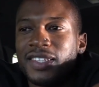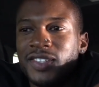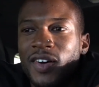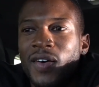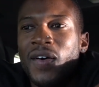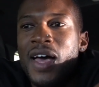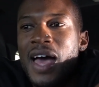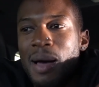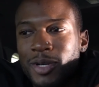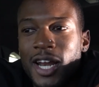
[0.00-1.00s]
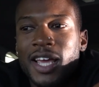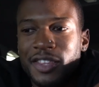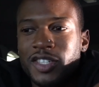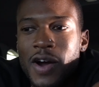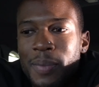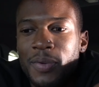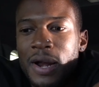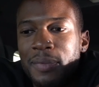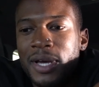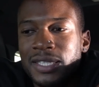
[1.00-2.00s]
So I'm trying to get this car up and
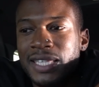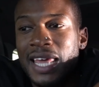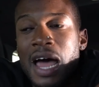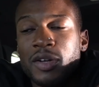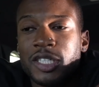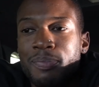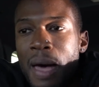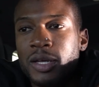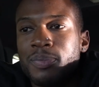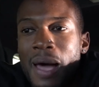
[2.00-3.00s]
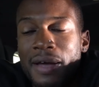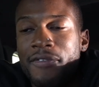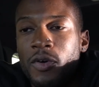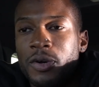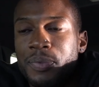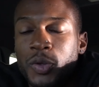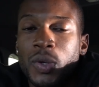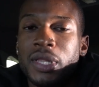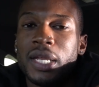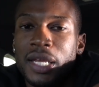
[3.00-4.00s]
running because then I'll just bounce back and forth
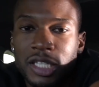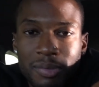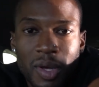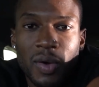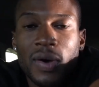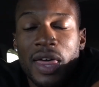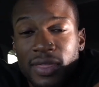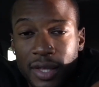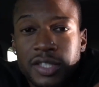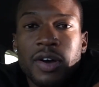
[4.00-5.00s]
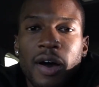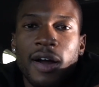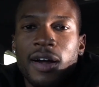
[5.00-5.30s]
between the Zismo and this car.